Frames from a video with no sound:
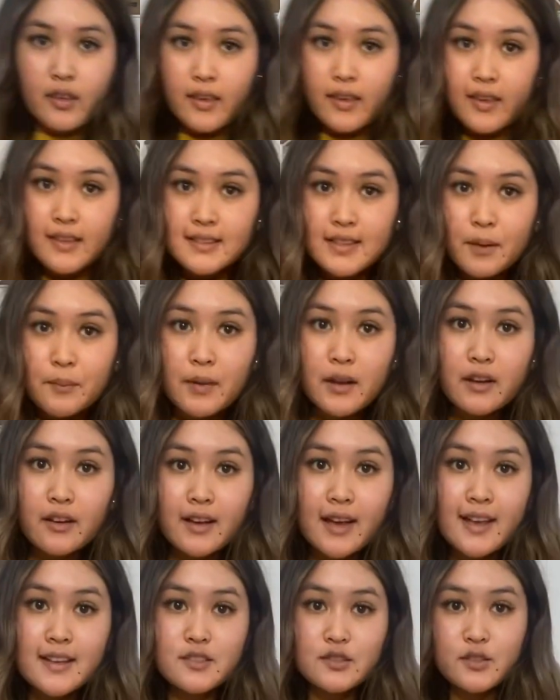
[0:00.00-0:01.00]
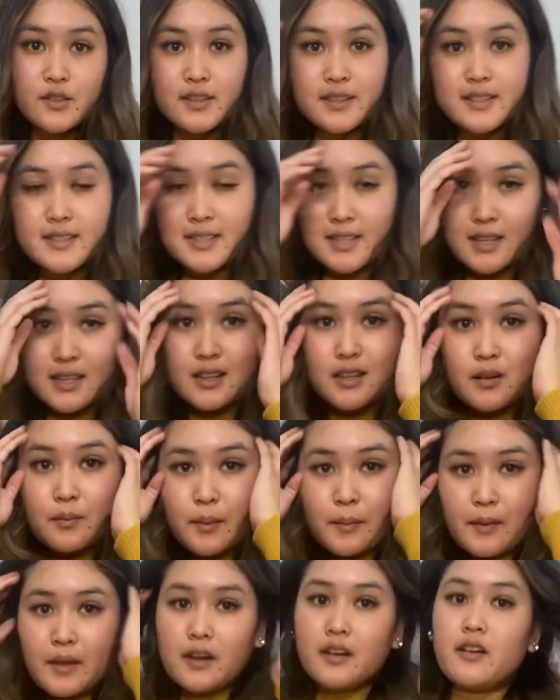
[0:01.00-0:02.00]
Is that better, guys? So you can see a little
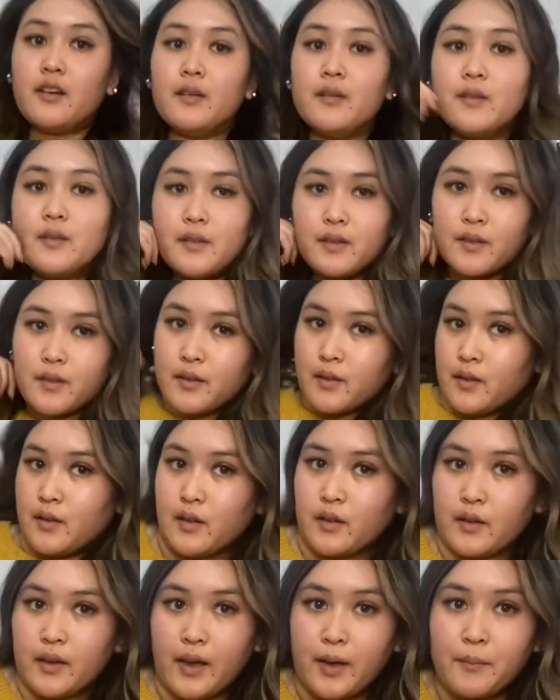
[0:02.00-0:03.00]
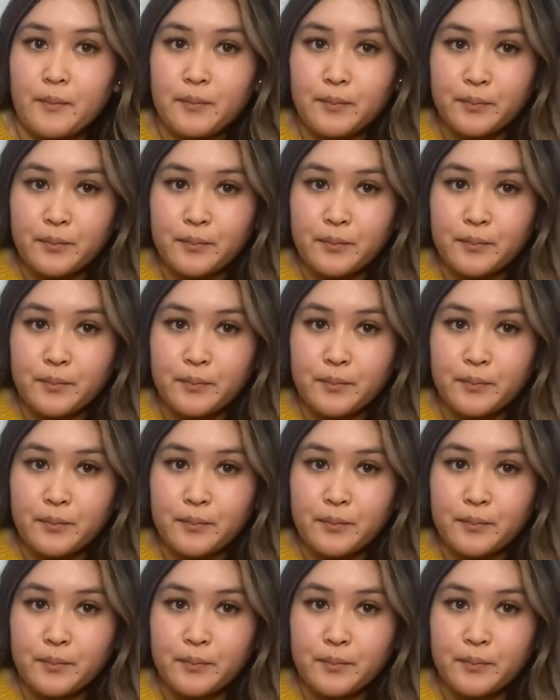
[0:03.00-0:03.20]
bit better? Okay.